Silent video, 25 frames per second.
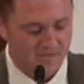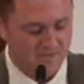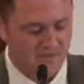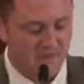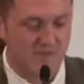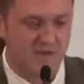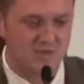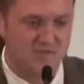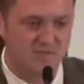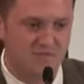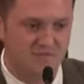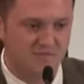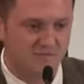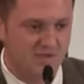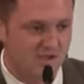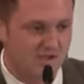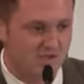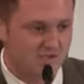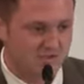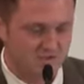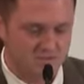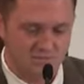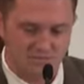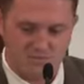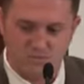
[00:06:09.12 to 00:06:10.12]
Now, that was my
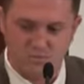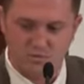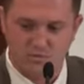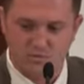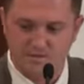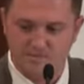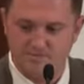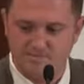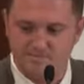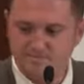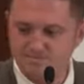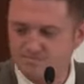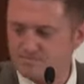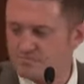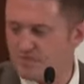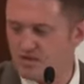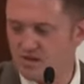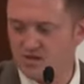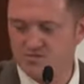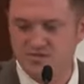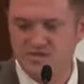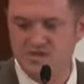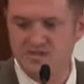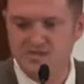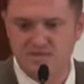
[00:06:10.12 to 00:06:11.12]
first Osman warning.
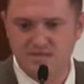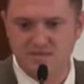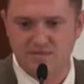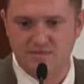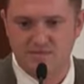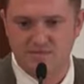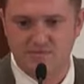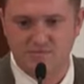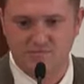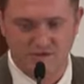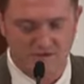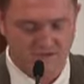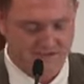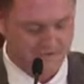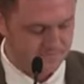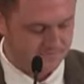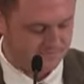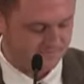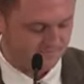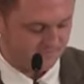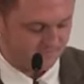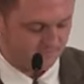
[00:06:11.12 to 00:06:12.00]
I've since had three.